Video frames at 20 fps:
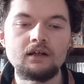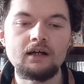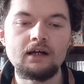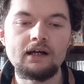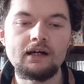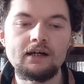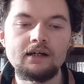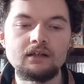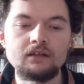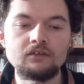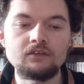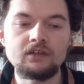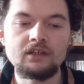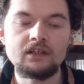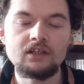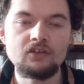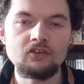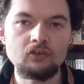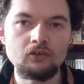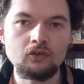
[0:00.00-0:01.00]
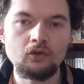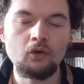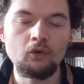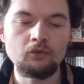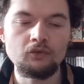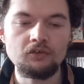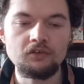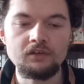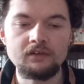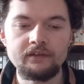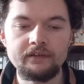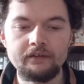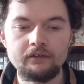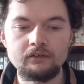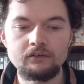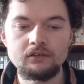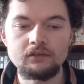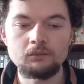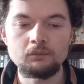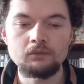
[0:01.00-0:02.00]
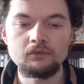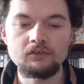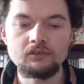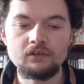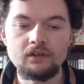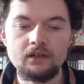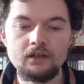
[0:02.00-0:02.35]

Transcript: and it isn't constantly in use.